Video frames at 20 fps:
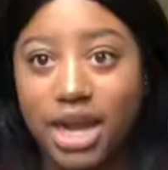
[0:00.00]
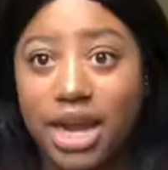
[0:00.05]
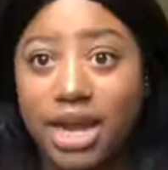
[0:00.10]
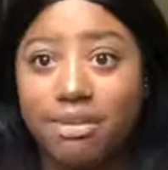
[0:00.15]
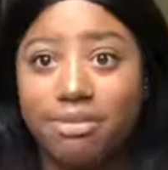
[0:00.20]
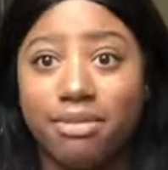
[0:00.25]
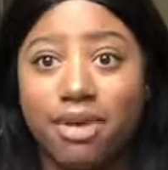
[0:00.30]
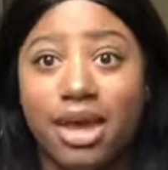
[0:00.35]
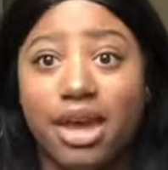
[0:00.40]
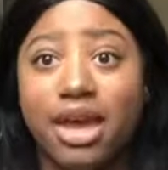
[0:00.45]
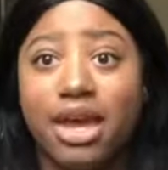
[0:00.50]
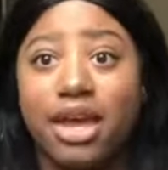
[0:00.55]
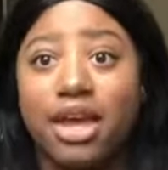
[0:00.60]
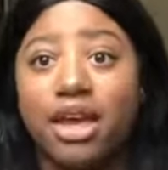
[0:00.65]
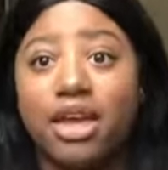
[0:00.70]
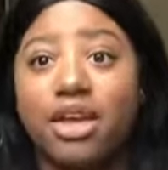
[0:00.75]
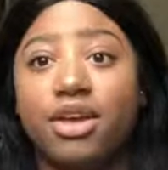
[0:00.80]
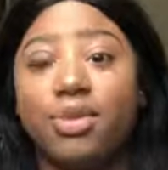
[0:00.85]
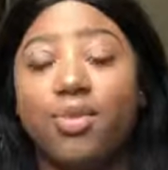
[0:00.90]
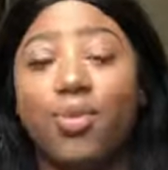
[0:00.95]
In my
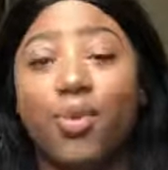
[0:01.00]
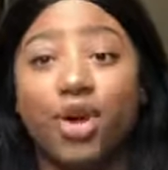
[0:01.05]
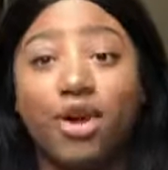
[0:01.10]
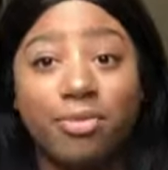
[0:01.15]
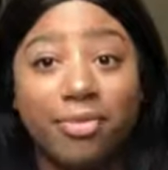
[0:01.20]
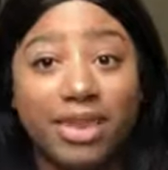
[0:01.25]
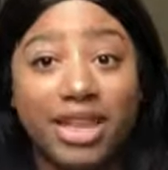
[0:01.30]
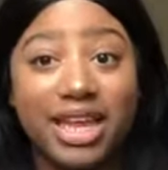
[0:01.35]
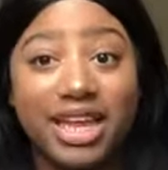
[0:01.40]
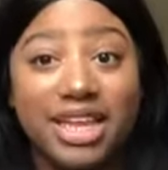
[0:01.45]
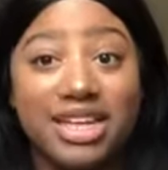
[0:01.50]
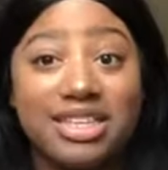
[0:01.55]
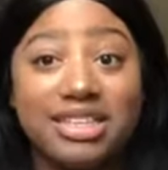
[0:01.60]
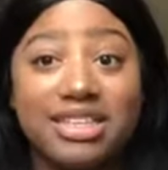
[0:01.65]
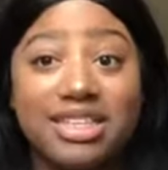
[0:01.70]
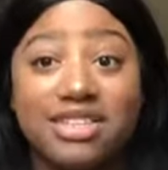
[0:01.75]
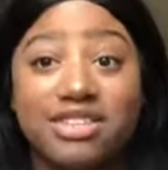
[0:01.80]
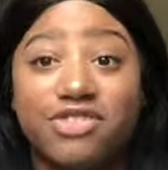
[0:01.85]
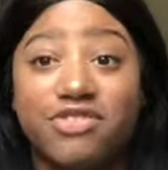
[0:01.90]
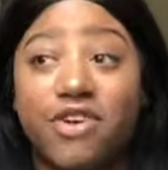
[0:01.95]

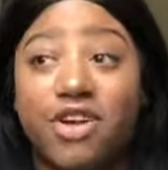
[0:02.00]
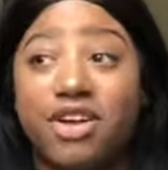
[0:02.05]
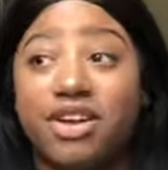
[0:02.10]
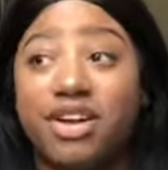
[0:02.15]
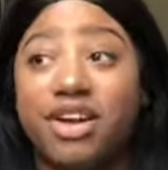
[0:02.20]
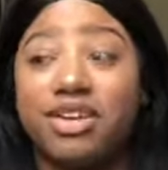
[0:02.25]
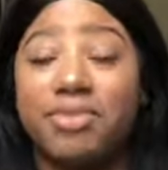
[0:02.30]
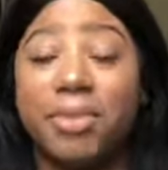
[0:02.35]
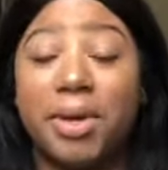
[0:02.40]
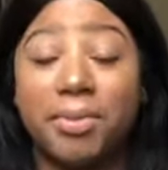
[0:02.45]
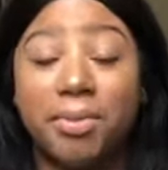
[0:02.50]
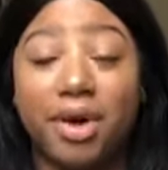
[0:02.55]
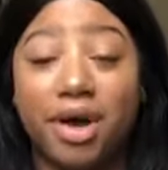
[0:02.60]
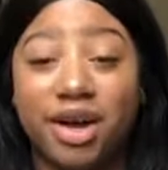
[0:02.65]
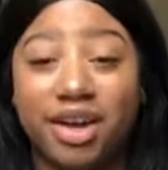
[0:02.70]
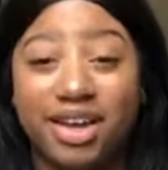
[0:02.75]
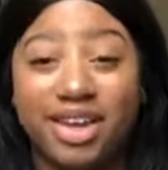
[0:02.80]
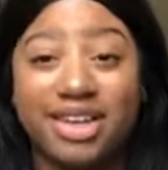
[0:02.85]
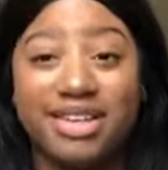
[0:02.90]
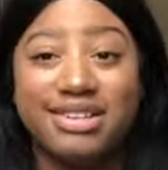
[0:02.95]
workplace, it's fallen out of my
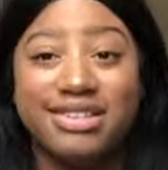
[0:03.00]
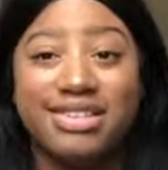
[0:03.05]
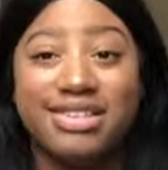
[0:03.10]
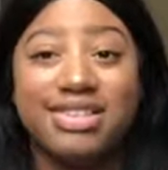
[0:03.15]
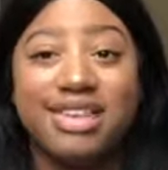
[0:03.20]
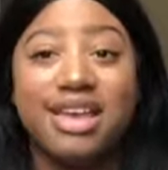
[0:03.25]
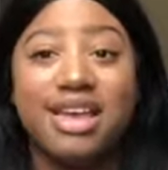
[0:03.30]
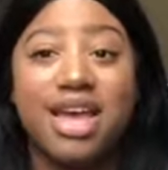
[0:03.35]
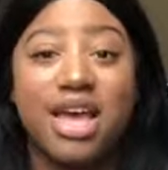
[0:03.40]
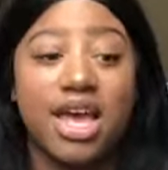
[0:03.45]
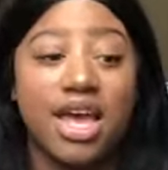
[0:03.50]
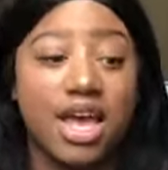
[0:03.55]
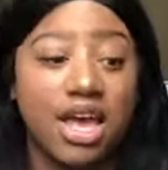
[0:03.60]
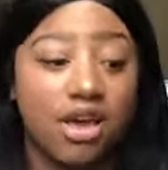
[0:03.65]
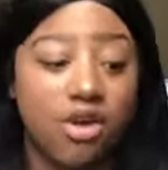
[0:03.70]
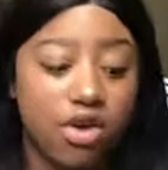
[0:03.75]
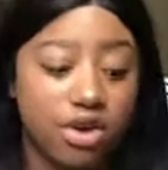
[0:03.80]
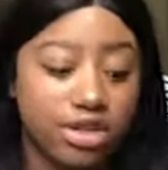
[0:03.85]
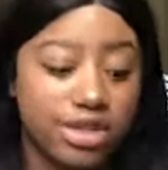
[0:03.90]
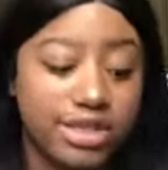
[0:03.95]
pockets
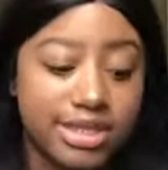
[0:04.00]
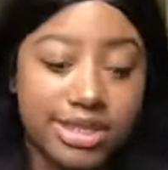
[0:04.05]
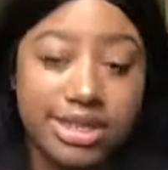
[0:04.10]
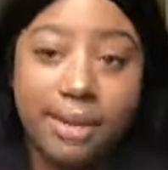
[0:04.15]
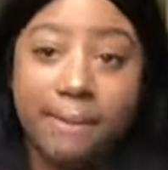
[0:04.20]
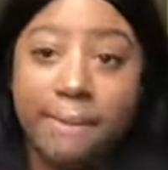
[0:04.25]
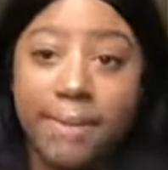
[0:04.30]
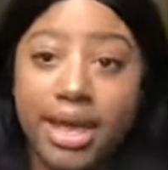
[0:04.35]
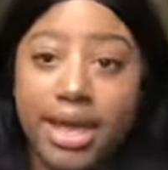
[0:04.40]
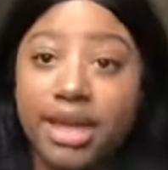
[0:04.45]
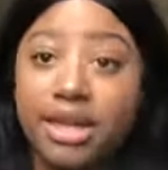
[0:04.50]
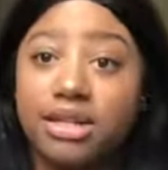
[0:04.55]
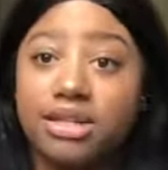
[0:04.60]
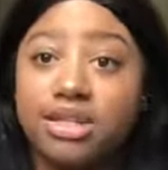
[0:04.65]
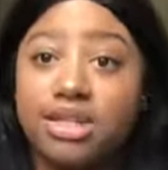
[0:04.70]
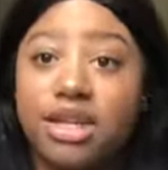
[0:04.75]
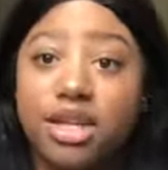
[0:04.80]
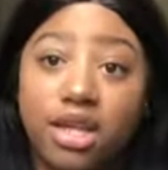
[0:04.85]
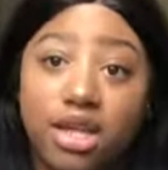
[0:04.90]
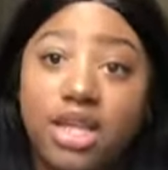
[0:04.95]
onto
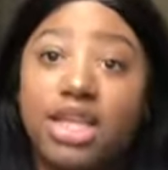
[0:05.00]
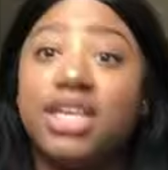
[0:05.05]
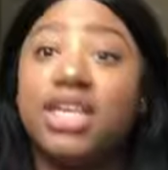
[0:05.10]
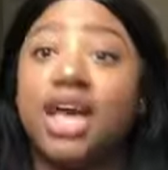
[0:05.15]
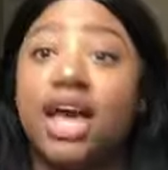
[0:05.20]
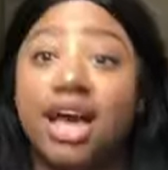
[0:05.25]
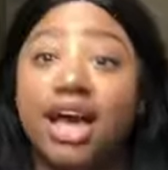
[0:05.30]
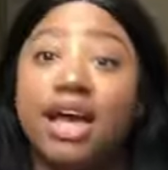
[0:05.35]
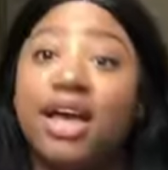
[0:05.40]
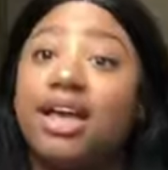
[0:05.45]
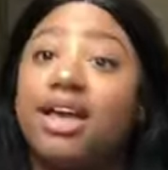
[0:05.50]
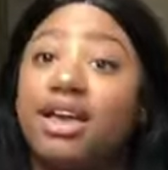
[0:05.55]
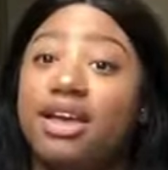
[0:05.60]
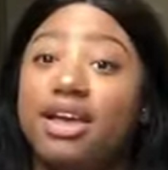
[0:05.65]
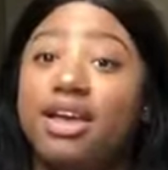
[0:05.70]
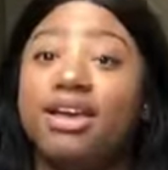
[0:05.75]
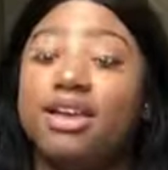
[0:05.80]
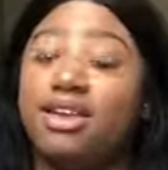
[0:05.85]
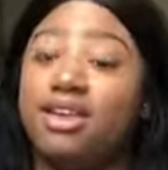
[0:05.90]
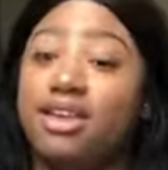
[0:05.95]
cement. Yeah,
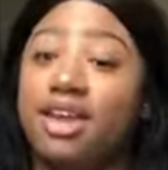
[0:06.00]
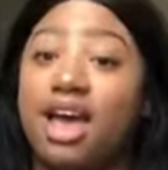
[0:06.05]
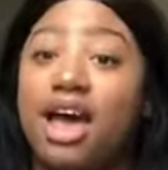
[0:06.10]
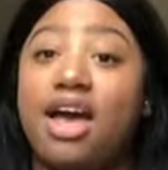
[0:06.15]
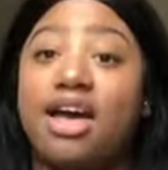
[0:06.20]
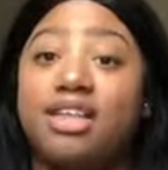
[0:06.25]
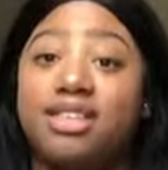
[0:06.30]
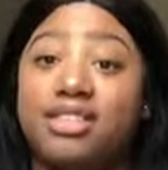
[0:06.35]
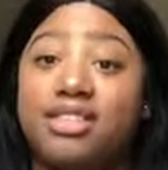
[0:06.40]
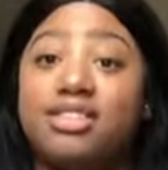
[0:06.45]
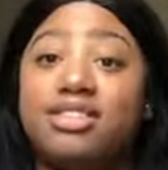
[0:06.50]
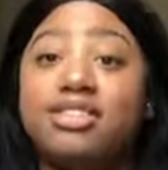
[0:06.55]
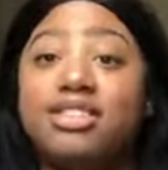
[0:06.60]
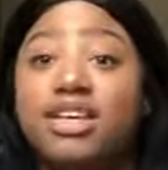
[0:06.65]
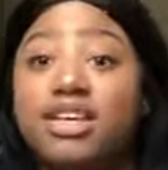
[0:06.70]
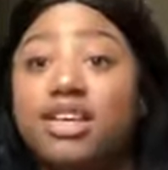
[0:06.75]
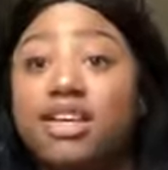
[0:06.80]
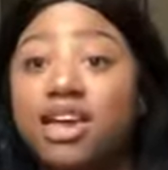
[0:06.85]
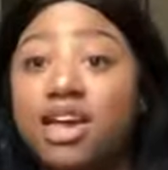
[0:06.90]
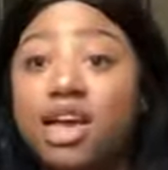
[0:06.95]
this
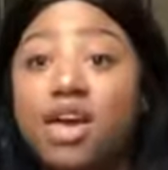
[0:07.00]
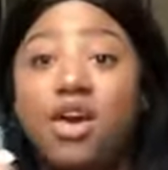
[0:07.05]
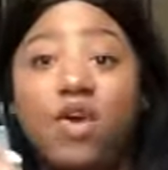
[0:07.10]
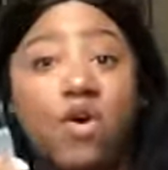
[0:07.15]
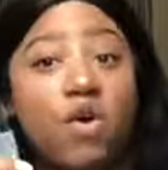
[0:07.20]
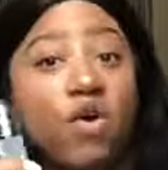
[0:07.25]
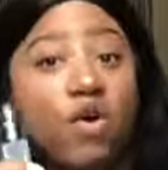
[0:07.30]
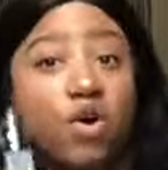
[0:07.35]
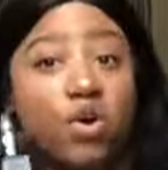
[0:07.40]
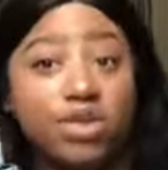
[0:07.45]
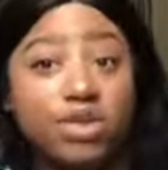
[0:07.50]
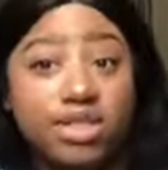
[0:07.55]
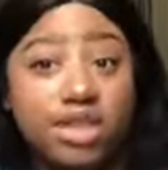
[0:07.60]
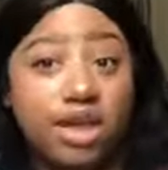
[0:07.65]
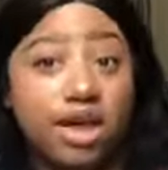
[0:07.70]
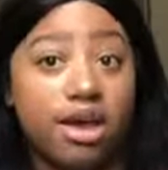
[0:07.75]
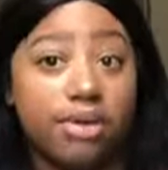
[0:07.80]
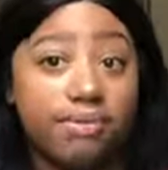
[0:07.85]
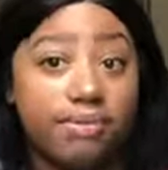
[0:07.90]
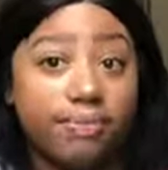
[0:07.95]
thing holds
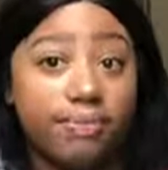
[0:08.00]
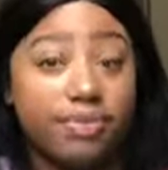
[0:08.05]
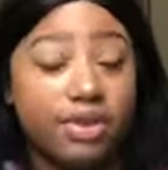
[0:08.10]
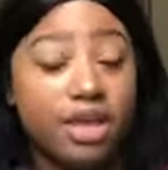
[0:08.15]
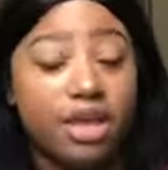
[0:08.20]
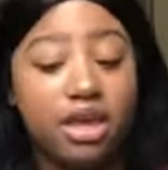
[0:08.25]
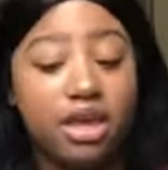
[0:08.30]
up.